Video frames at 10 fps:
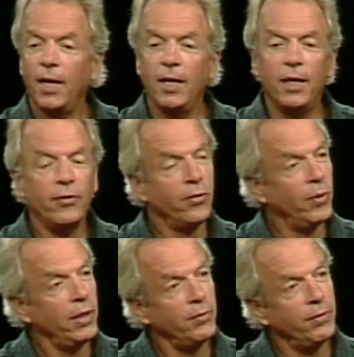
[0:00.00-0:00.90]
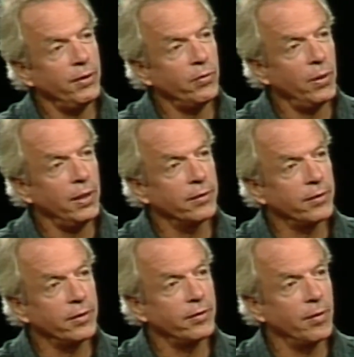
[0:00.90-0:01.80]
And it's a way of living
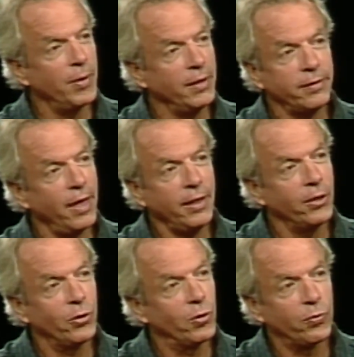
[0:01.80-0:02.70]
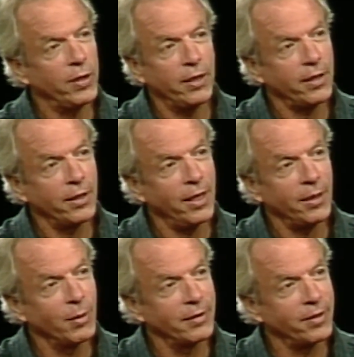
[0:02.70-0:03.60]
twice. It's the best I can do of
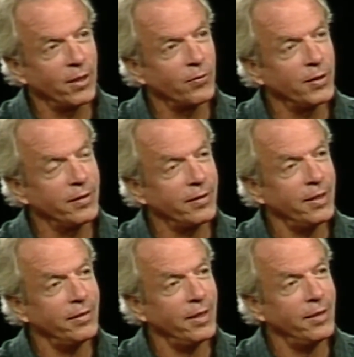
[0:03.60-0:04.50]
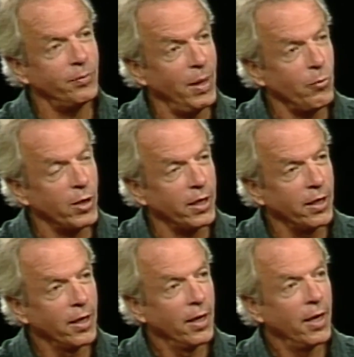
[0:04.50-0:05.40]
reincarnating myself is
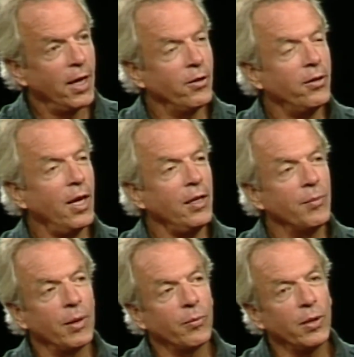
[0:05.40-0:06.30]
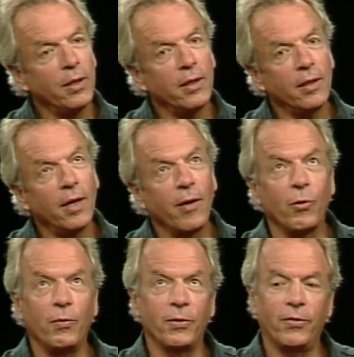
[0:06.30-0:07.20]
memory. And to tell a memory,
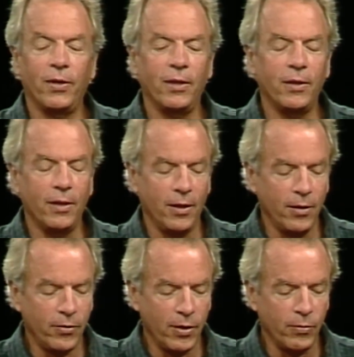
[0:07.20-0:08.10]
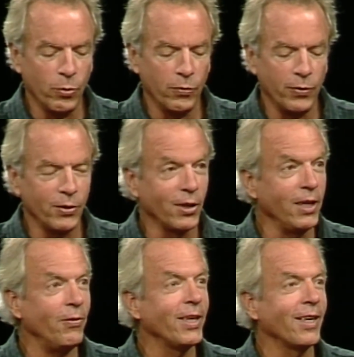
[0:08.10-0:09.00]
I've often said, is more fun
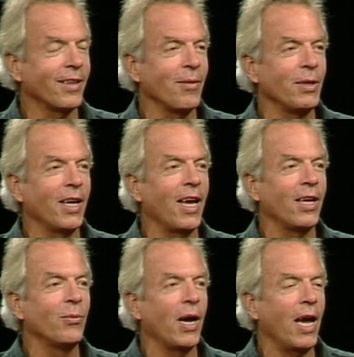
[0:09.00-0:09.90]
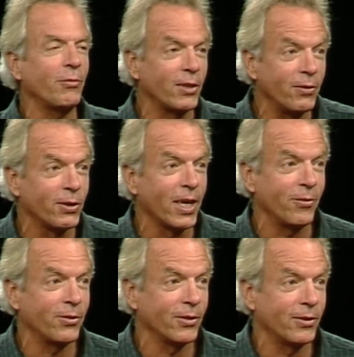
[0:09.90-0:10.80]
than living it. I mean, I have to live a
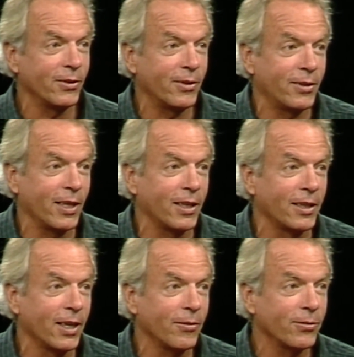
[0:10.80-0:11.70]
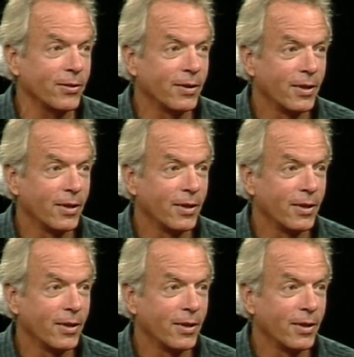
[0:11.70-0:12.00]
life to tell a life.